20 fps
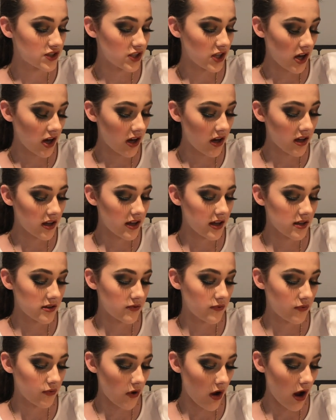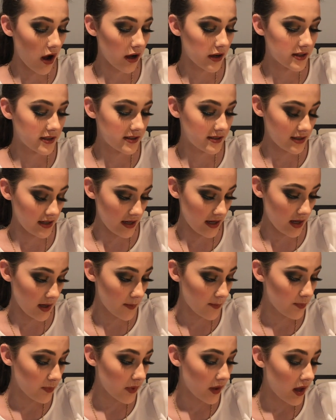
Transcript: chocolate frog tea,